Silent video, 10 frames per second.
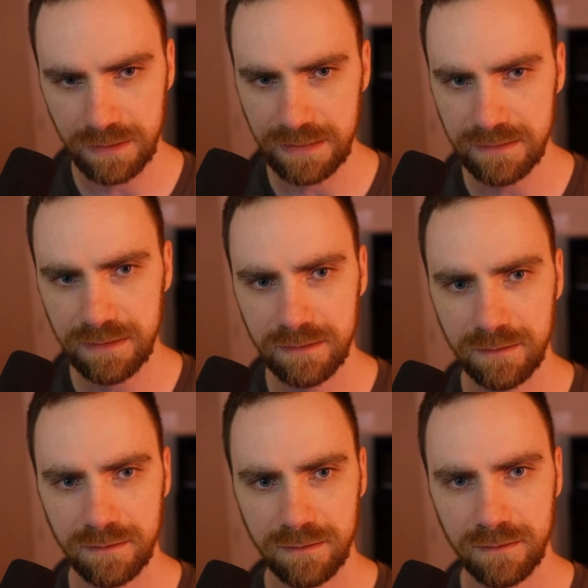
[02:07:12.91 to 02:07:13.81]
Is it?
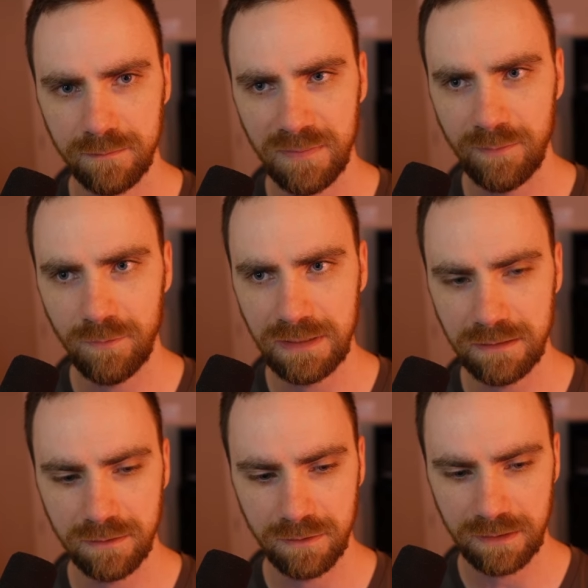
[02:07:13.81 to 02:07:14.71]
Maybe we
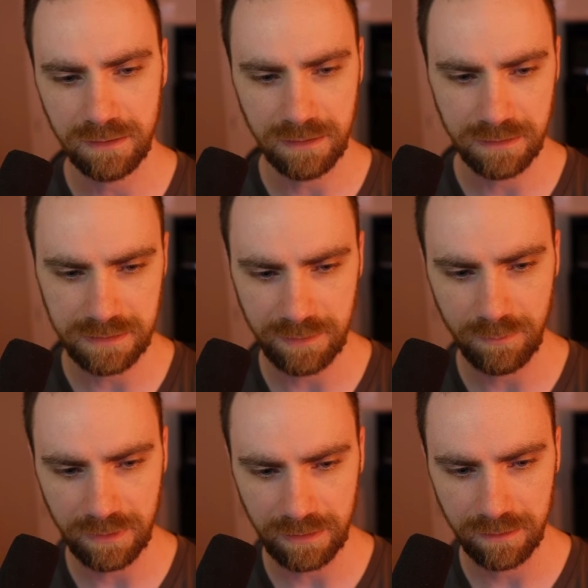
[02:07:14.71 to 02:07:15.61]
need to look at the
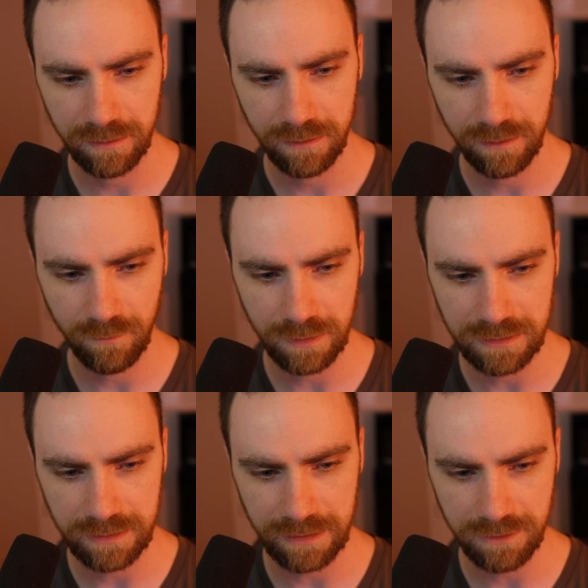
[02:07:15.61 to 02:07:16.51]
assembly of
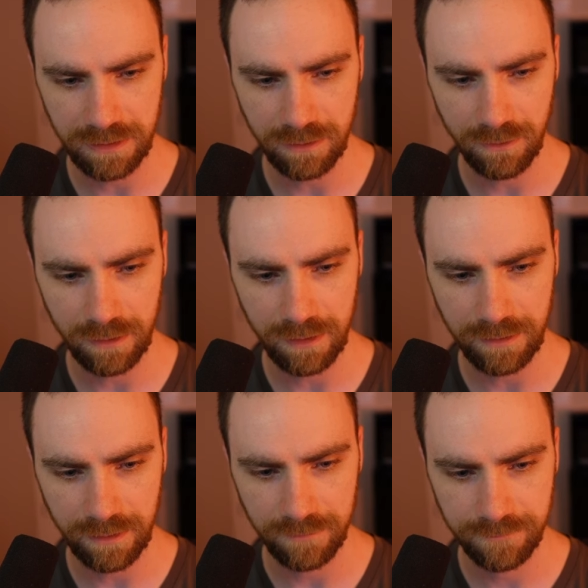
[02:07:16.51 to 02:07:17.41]
what's actually going
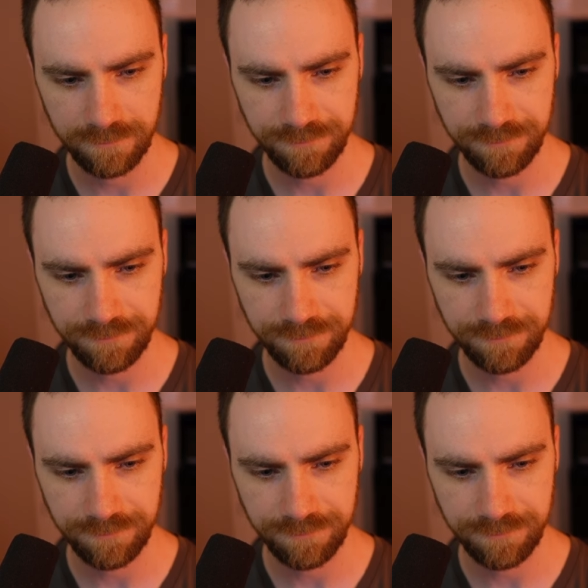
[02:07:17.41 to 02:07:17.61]
on here.